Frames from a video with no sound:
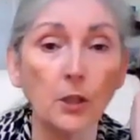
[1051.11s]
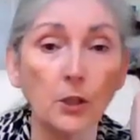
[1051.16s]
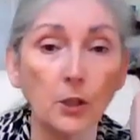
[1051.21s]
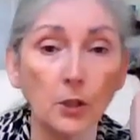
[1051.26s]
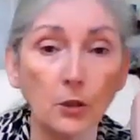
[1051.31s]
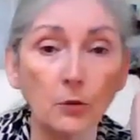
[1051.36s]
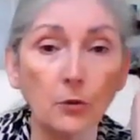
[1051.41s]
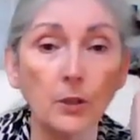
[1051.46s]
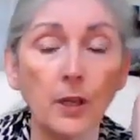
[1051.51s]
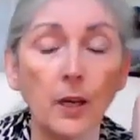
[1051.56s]

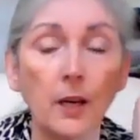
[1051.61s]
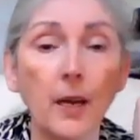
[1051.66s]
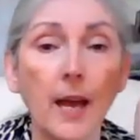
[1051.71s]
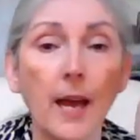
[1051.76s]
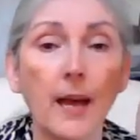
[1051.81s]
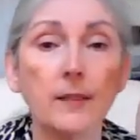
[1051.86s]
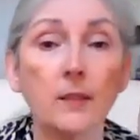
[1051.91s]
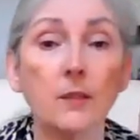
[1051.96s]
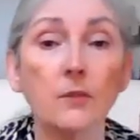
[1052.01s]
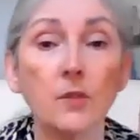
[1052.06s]

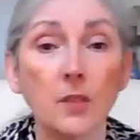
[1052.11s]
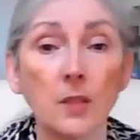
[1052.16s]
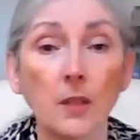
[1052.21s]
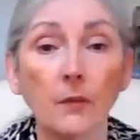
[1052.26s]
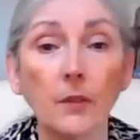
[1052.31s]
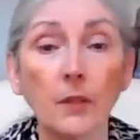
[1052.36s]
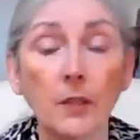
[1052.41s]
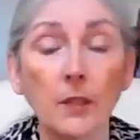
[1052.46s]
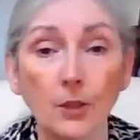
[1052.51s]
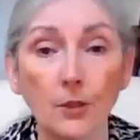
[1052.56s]
Yuga as of
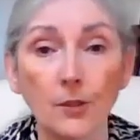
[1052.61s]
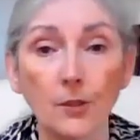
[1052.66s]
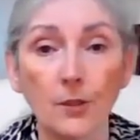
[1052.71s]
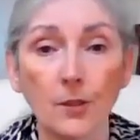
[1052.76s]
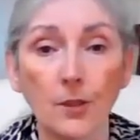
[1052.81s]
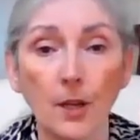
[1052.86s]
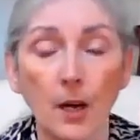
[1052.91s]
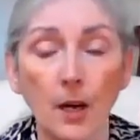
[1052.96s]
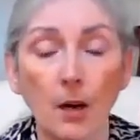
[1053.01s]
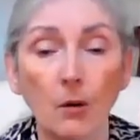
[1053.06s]
7
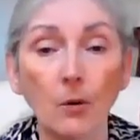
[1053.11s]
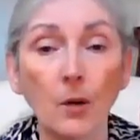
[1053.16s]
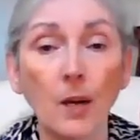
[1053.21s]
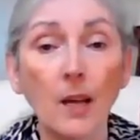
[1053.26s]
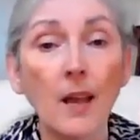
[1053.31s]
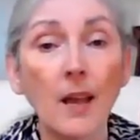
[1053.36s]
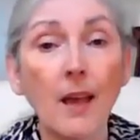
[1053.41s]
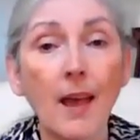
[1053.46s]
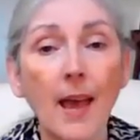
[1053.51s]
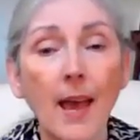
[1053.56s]
years ago.